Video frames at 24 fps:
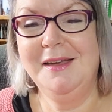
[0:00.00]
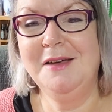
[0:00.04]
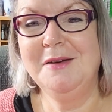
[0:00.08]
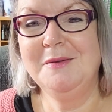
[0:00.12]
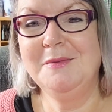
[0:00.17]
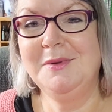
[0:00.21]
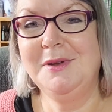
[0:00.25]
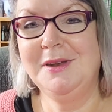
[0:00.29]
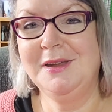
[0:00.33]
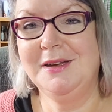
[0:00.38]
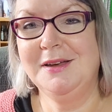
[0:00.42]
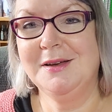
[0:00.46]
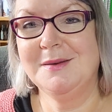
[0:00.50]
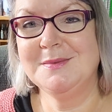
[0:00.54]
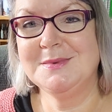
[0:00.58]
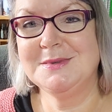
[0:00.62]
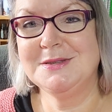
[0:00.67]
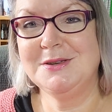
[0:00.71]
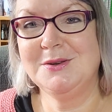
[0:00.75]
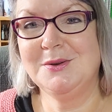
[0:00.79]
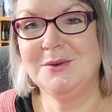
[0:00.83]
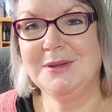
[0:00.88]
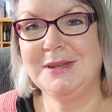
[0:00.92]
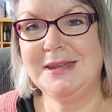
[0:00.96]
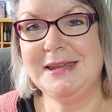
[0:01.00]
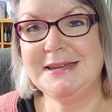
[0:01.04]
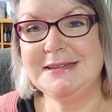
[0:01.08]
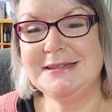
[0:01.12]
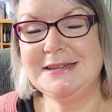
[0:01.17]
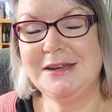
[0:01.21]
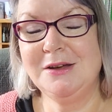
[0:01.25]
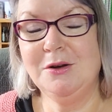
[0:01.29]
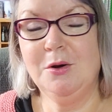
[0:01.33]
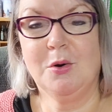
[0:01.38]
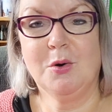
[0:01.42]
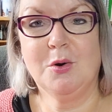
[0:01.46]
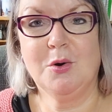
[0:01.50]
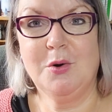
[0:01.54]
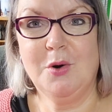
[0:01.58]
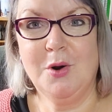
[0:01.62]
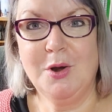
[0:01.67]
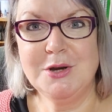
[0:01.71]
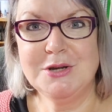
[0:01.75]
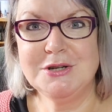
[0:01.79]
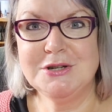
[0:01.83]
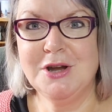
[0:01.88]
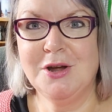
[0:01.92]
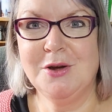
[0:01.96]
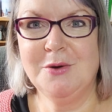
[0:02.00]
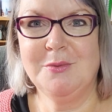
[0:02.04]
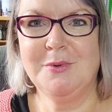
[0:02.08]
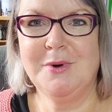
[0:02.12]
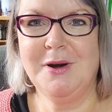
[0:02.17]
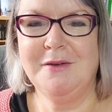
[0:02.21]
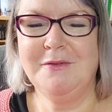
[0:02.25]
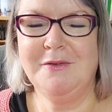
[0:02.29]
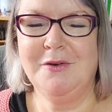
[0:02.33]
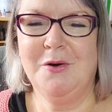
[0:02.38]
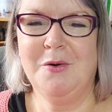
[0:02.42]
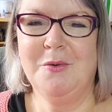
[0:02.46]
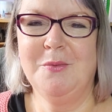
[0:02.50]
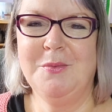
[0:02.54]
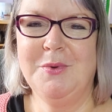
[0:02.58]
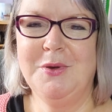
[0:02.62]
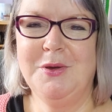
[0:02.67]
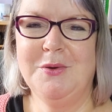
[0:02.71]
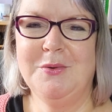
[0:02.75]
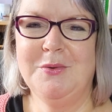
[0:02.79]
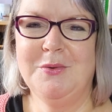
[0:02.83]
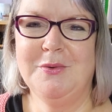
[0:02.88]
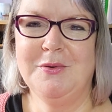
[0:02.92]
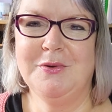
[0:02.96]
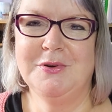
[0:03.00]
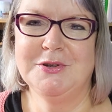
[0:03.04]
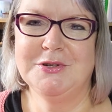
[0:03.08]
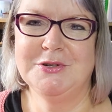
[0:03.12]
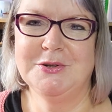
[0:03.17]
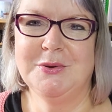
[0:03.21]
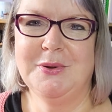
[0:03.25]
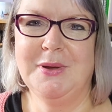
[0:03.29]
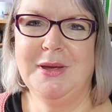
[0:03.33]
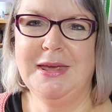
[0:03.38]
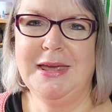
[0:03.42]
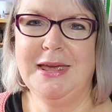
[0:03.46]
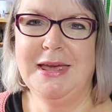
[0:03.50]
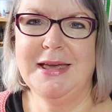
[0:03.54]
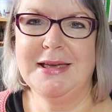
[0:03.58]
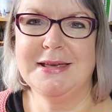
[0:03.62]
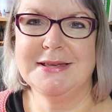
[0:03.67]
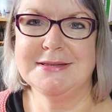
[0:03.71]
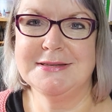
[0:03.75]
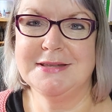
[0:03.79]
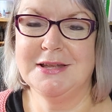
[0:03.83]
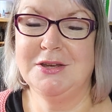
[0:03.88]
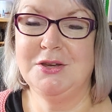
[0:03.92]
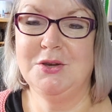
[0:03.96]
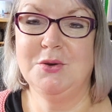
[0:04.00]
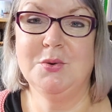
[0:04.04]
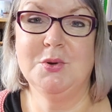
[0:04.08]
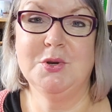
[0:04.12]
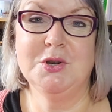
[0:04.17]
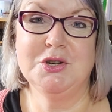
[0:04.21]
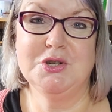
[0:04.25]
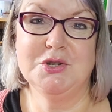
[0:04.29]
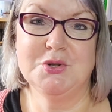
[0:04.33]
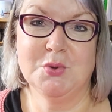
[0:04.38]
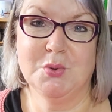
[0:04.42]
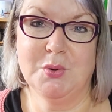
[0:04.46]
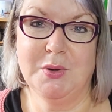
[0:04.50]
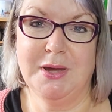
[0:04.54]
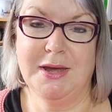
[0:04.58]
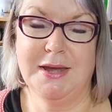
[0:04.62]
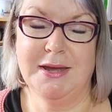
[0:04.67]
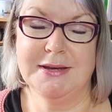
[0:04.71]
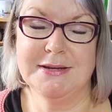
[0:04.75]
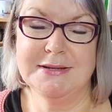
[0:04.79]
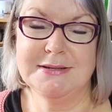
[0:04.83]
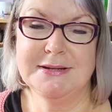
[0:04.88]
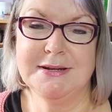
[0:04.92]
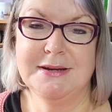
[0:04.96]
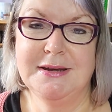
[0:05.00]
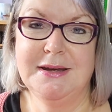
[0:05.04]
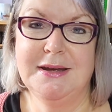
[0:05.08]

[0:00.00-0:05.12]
when it comes to your knitting or crochet or whatever hobby you're doing is that you enjoy it